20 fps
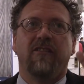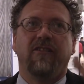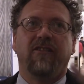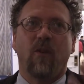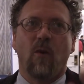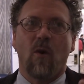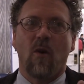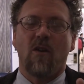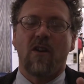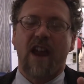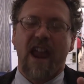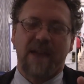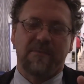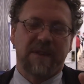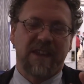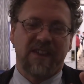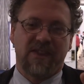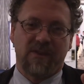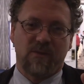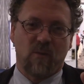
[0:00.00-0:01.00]
four AP
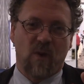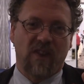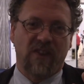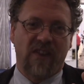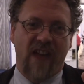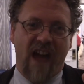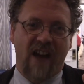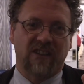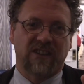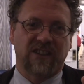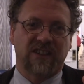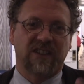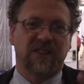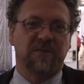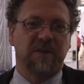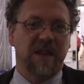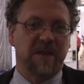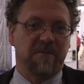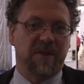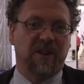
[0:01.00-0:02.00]
1000s
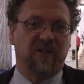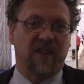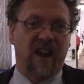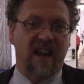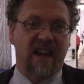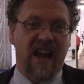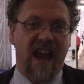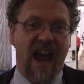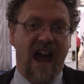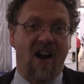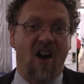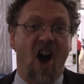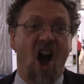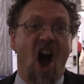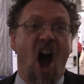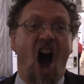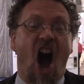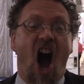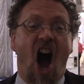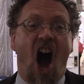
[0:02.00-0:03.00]
being built right
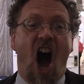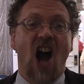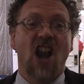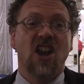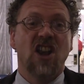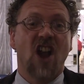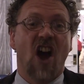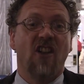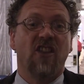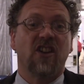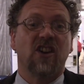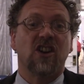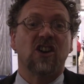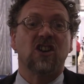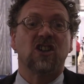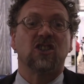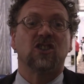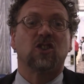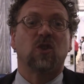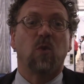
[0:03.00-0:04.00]
now, another
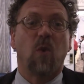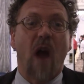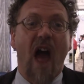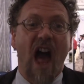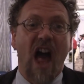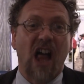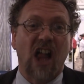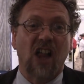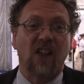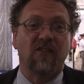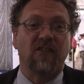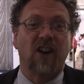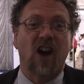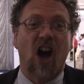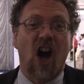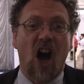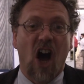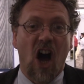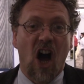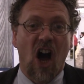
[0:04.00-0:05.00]
12
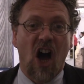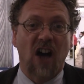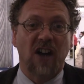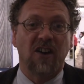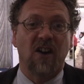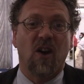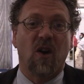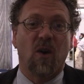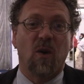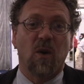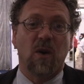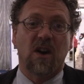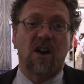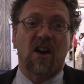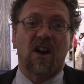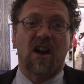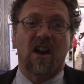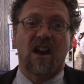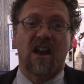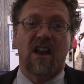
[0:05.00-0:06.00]
on
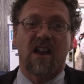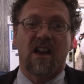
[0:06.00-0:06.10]
order.